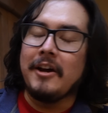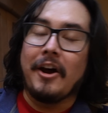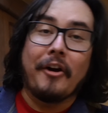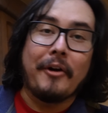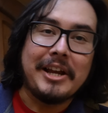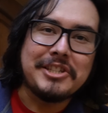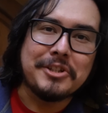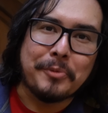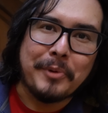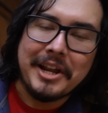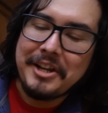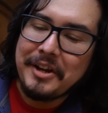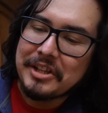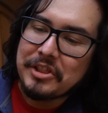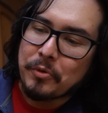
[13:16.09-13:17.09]
All right, so right
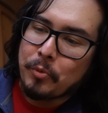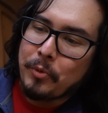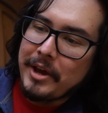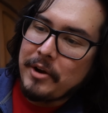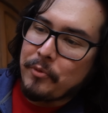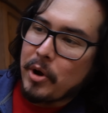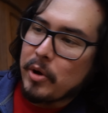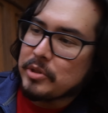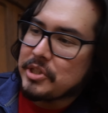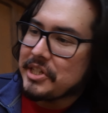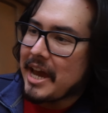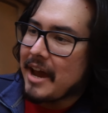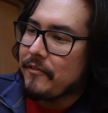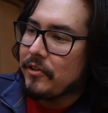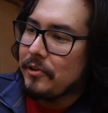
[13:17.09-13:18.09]
here at the Red Rose
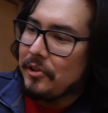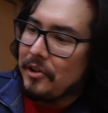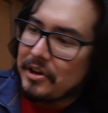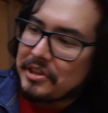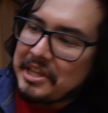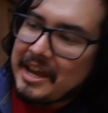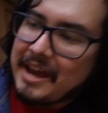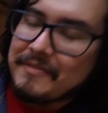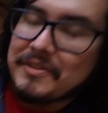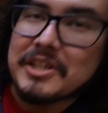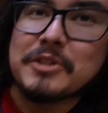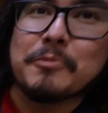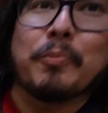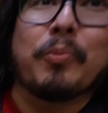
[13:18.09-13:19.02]
Tavern, look, they have this